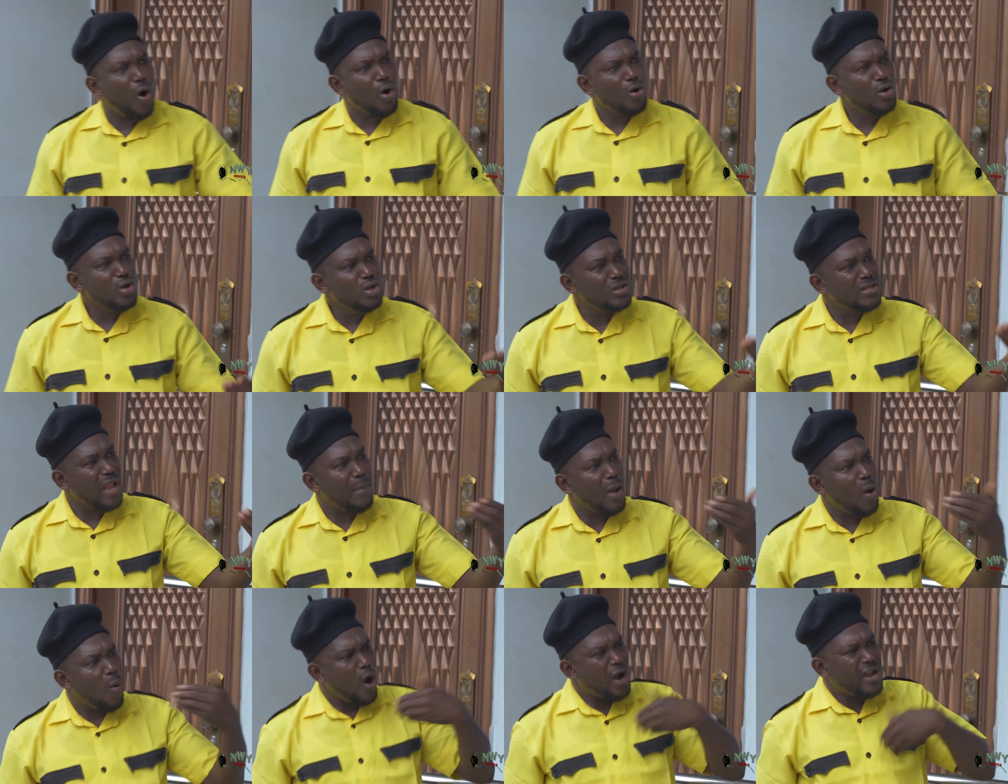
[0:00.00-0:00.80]
Oh,
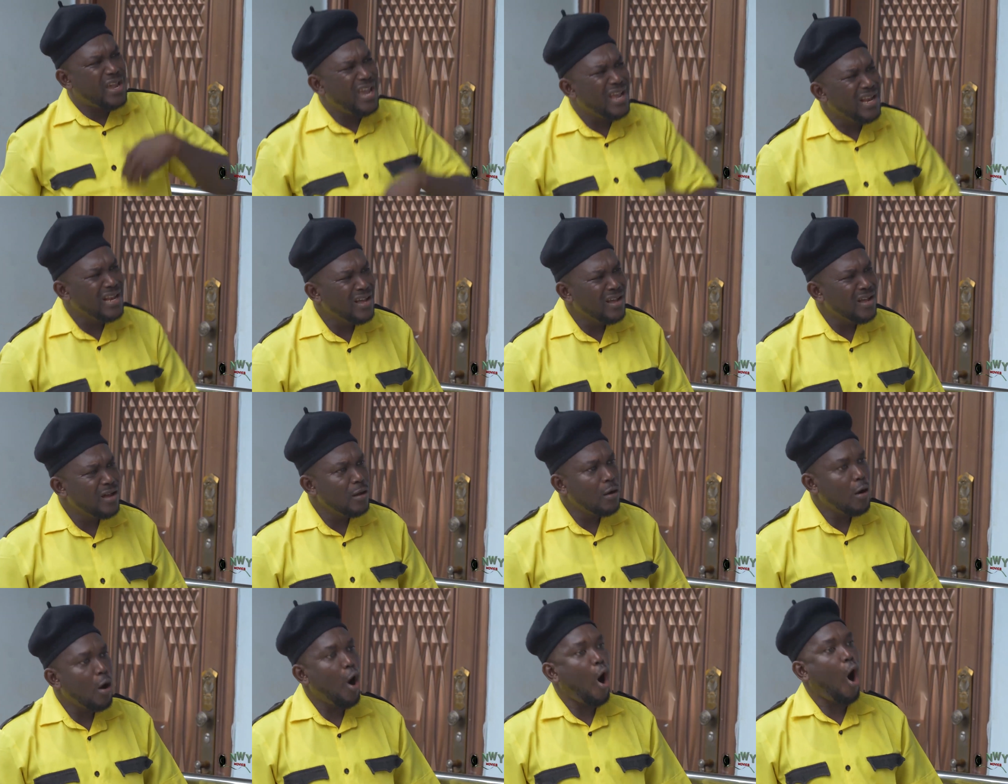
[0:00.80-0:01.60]
Nami won't kill.
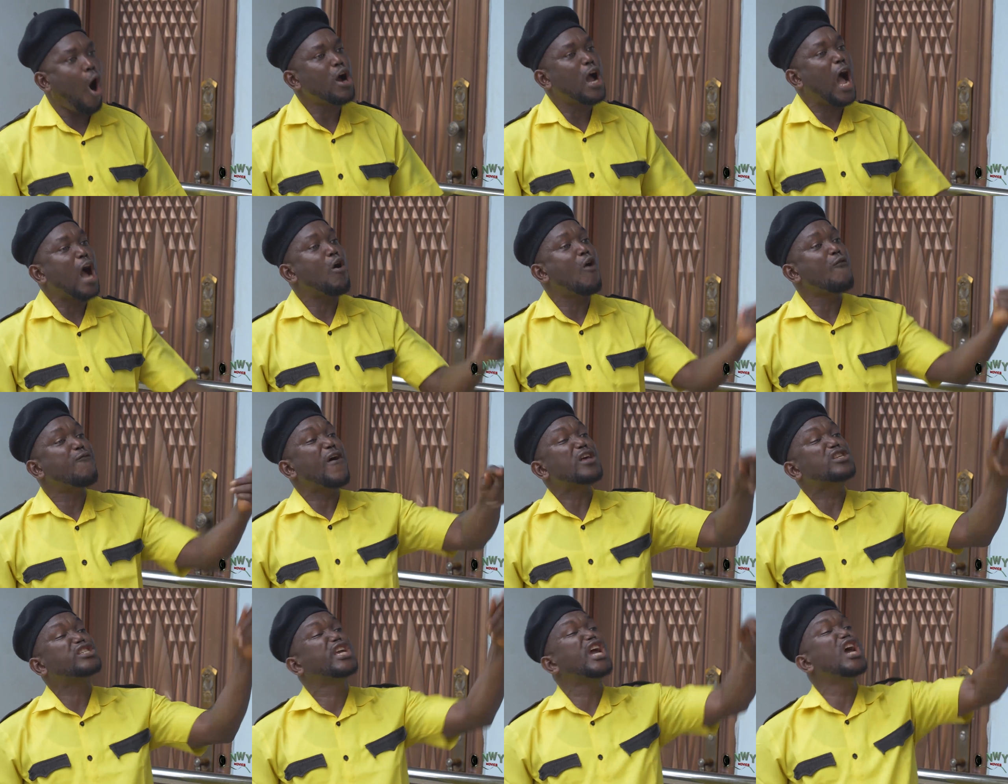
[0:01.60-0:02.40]
Oh, God, go
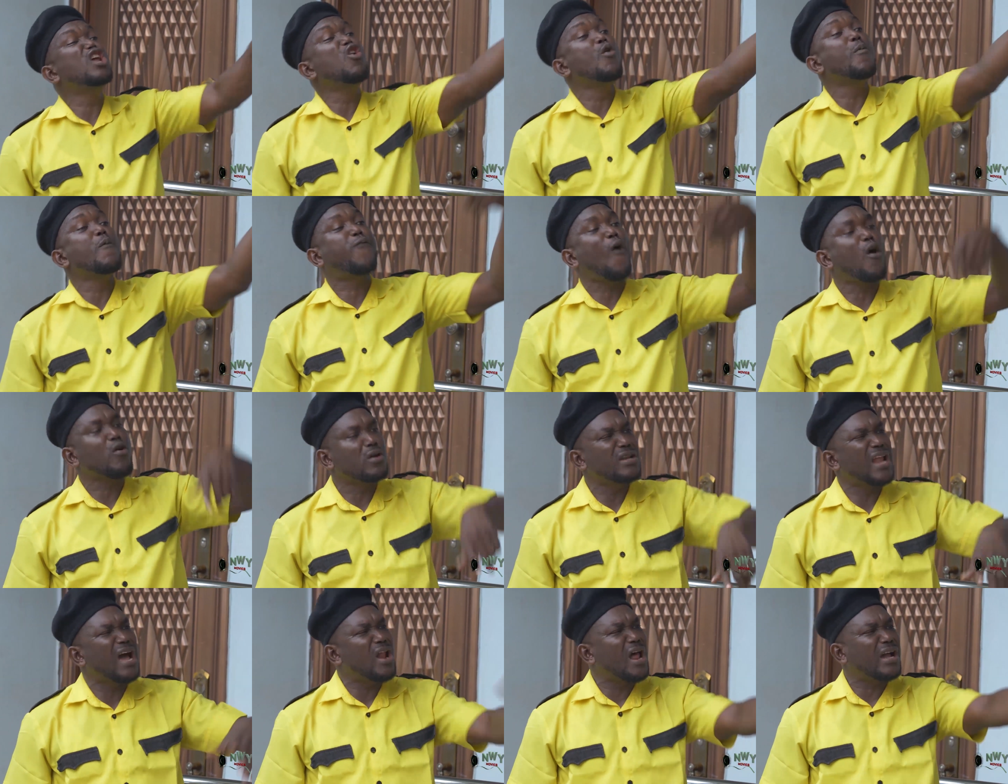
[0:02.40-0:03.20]
first kill you
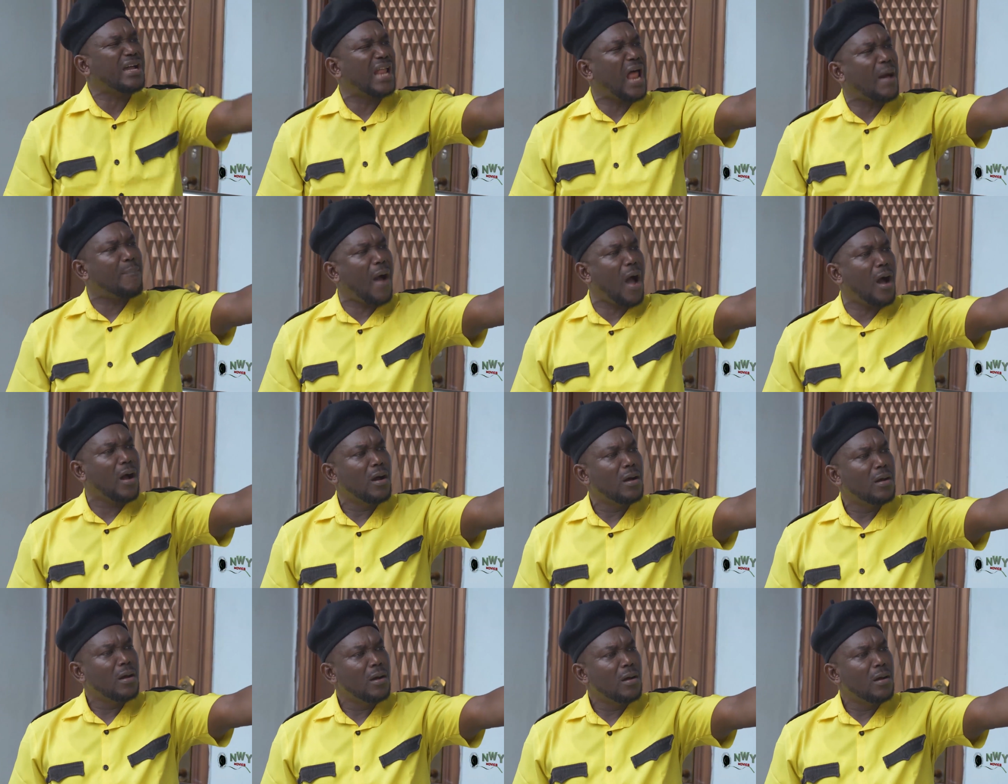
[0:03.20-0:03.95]
before. Then I come about.